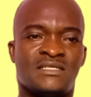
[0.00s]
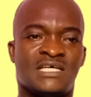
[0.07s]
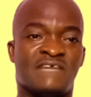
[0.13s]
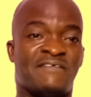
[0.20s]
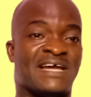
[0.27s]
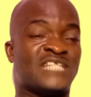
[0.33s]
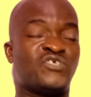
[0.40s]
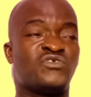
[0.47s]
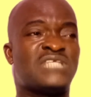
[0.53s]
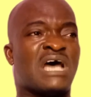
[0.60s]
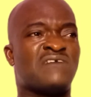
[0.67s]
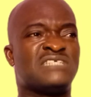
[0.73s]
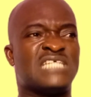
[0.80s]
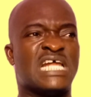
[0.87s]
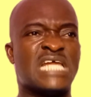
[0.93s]
In fact, the
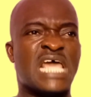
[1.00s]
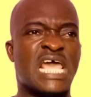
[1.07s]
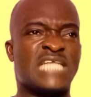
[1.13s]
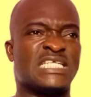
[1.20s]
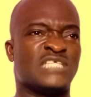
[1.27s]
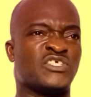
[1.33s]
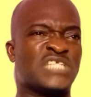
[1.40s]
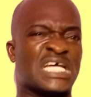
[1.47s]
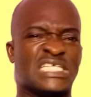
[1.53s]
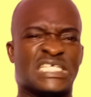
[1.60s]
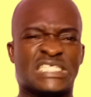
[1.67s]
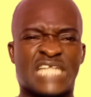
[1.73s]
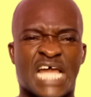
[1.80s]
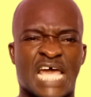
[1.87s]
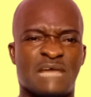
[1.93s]
2008 and
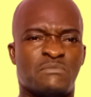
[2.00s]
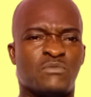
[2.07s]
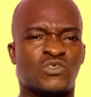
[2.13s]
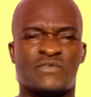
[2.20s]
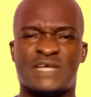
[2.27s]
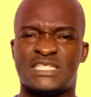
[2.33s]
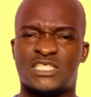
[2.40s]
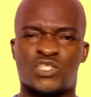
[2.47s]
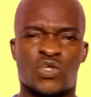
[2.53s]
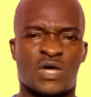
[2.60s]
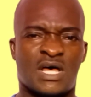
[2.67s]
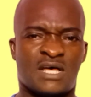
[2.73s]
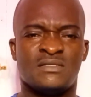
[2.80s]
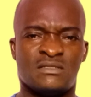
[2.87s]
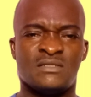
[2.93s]
2009, most of us did
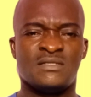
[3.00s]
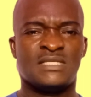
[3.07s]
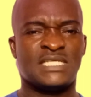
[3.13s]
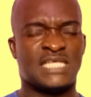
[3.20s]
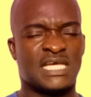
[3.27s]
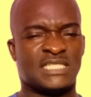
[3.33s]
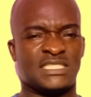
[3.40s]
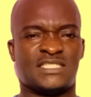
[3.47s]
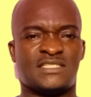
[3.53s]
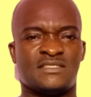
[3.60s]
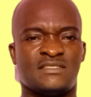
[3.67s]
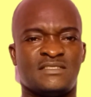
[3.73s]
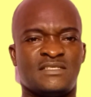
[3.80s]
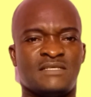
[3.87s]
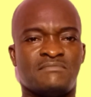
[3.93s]
not get it.
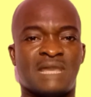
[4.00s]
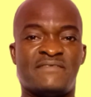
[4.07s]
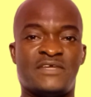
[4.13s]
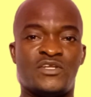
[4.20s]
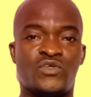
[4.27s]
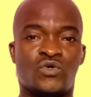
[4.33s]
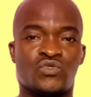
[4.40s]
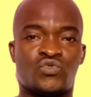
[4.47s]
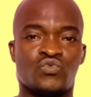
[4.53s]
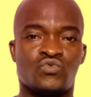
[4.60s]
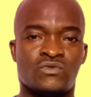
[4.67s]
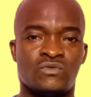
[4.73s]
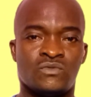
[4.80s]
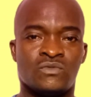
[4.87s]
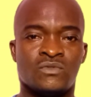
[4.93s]
But even those
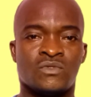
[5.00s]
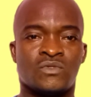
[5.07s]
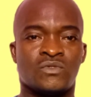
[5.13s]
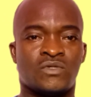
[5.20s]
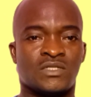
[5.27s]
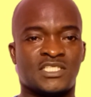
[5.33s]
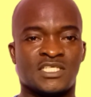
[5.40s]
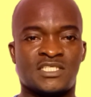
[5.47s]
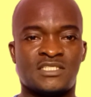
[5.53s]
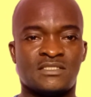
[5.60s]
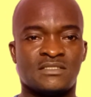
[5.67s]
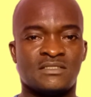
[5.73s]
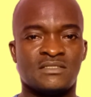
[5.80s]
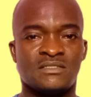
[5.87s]
who got it